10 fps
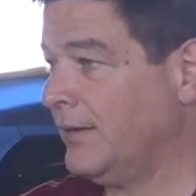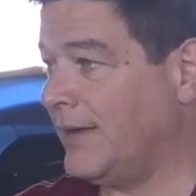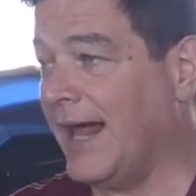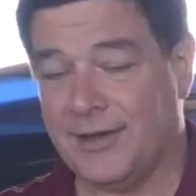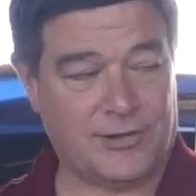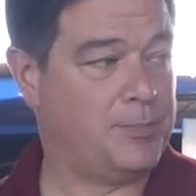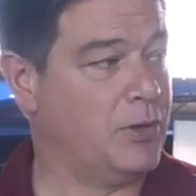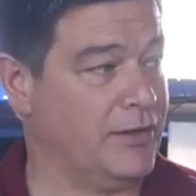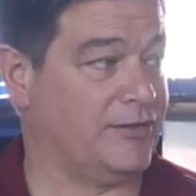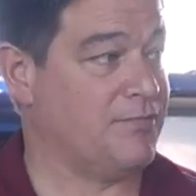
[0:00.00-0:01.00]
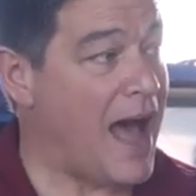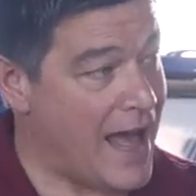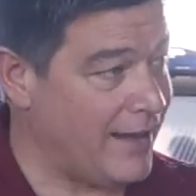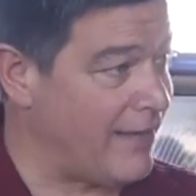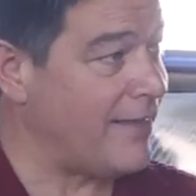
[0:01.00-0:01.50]
That is to put a
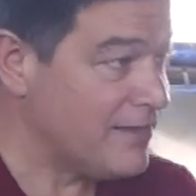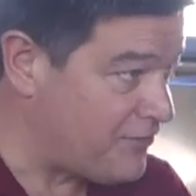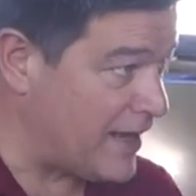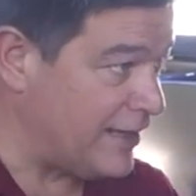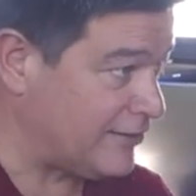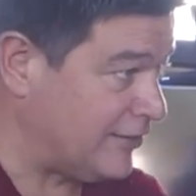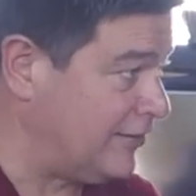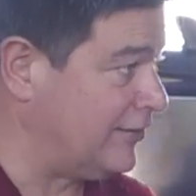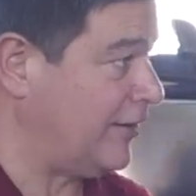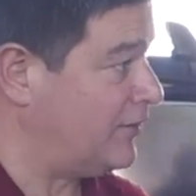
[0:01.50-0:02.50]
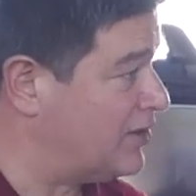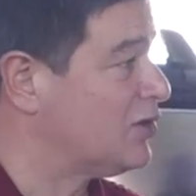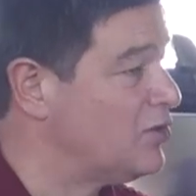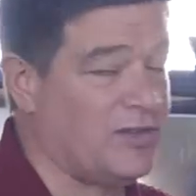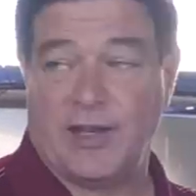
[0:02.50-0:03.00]
smile on the faces of
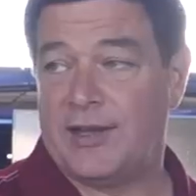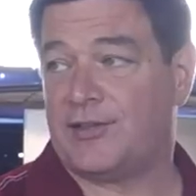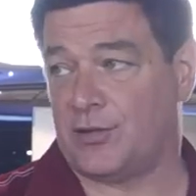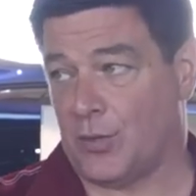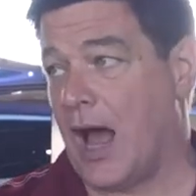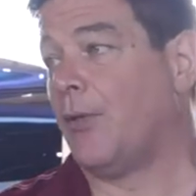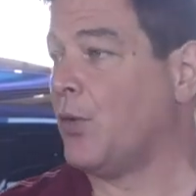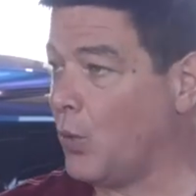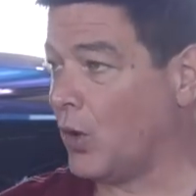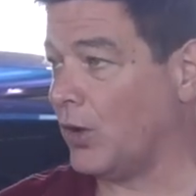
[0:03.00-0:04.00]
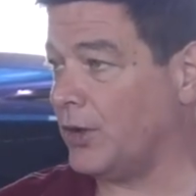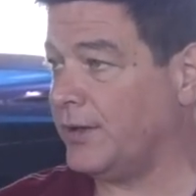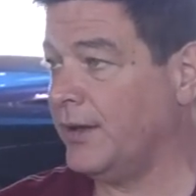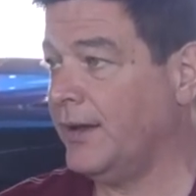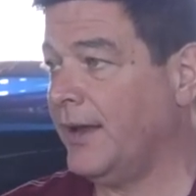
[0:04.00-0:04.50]
enthusiasts around the world.
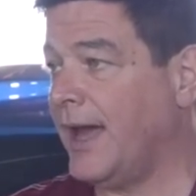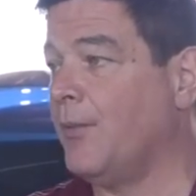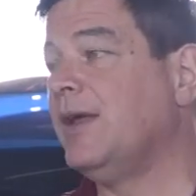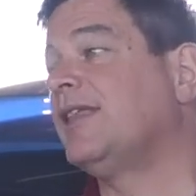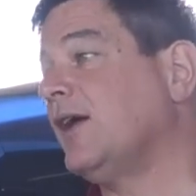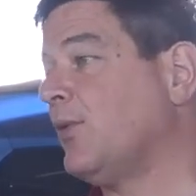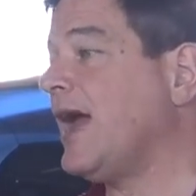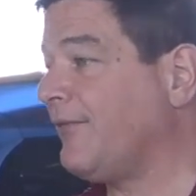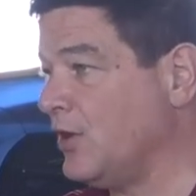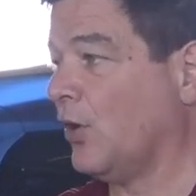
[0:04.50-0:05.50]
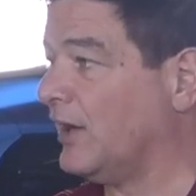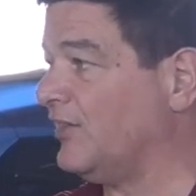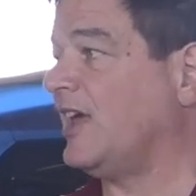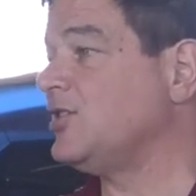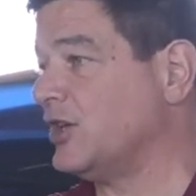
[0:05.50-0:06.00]
And we think we have the
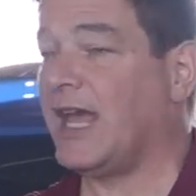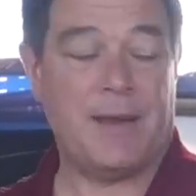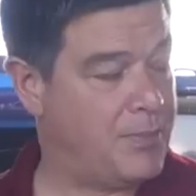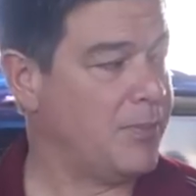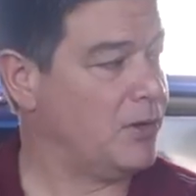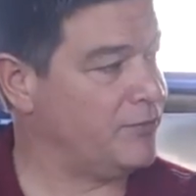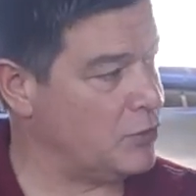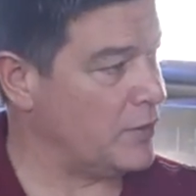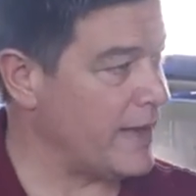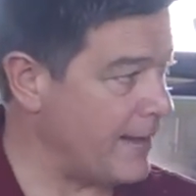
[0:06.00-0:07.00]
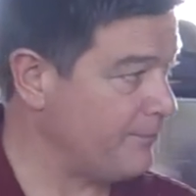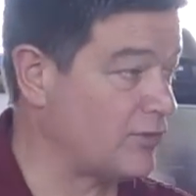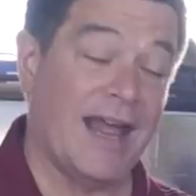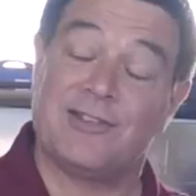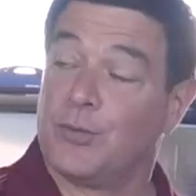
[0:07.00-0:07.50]
organization capable of doing that.
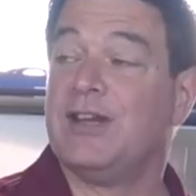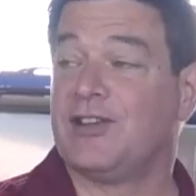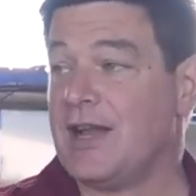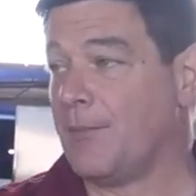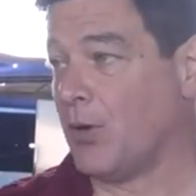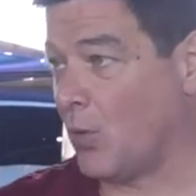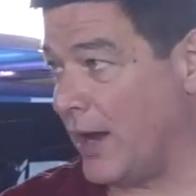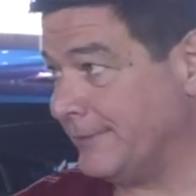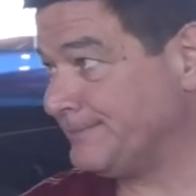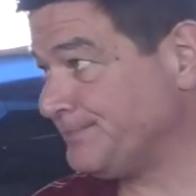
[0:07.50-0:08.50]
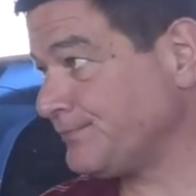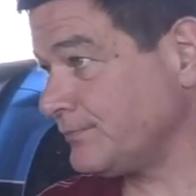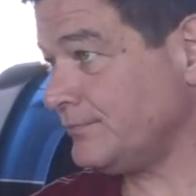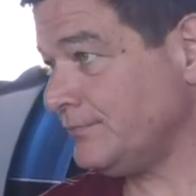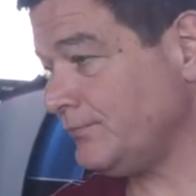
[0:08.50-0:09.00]
So that's reason number
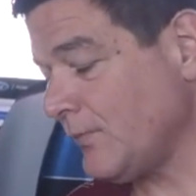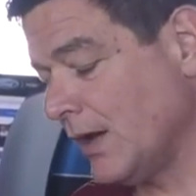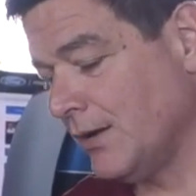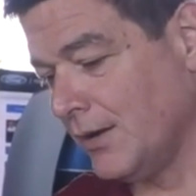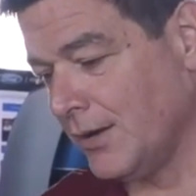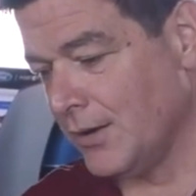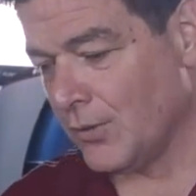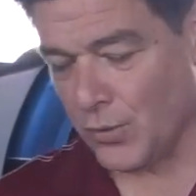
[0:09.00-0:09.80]
1.